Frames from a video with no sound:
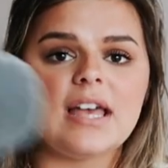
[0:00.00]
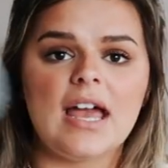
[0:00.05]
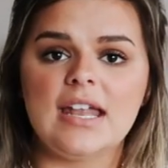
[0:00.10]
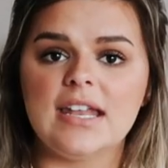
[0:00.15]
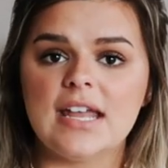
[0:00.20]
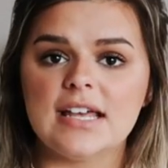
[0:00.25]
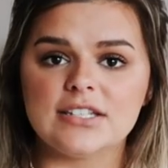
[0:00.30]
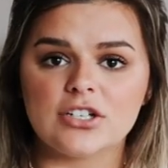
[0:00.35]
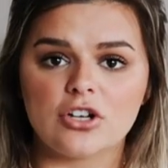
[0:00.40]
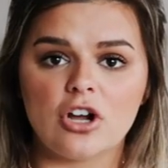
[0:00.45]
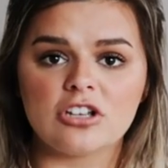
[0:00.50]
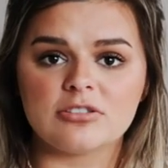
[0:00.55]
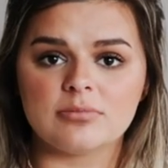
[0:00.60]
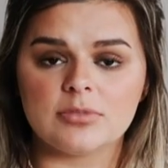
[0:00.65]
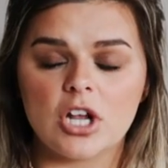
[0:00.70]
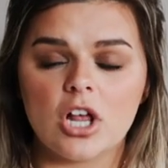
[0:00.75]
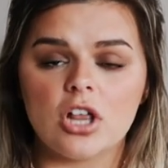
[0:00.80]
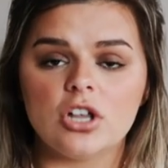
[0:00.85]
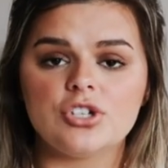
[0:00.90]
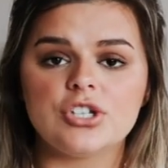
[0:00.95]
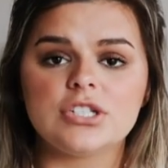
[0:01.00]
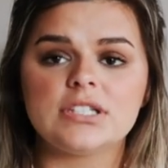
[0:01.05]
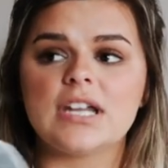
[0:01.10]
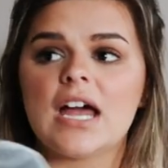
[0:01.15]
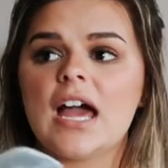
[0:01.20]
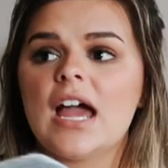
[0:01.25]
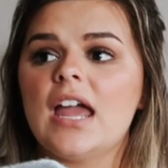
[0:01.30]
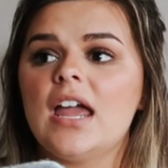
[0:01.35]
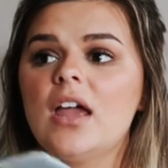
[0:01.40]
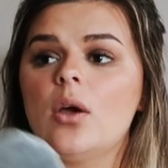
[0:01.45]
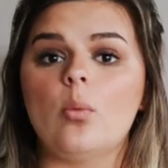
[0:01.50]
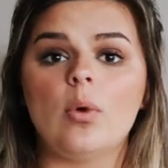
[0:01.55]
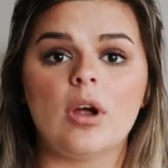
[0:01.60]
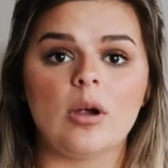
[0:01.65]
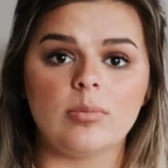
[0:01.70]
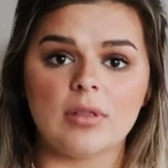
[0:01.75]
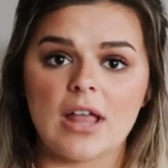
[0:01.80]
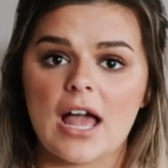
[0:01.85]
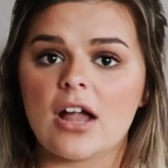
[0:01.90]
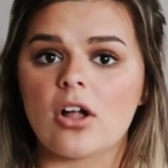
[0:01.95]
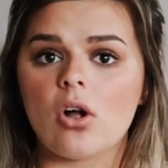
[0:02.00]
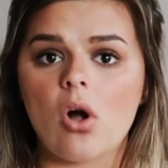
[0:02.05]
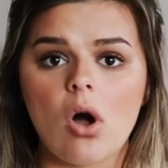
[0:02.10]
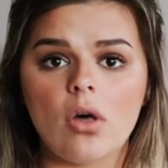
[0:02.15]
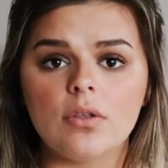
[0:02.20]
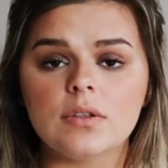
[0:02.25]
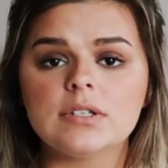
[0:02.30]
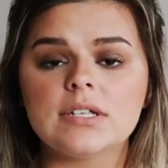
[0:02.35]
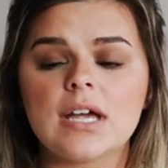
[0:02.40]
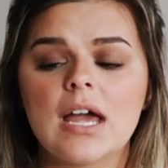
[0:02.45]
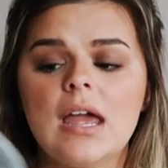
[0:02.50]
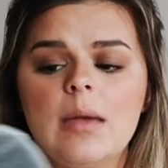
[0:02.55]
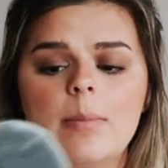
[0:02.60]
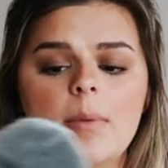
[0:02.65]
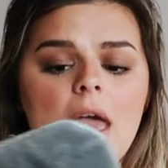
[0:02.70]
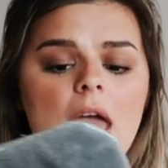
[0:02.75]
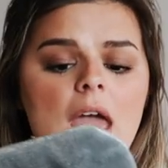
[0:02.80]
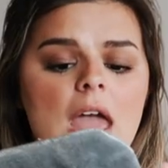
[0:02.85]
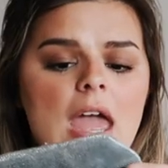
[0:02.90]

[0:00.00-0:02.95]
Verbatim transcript: And as a cosmetologist, I wear black all the time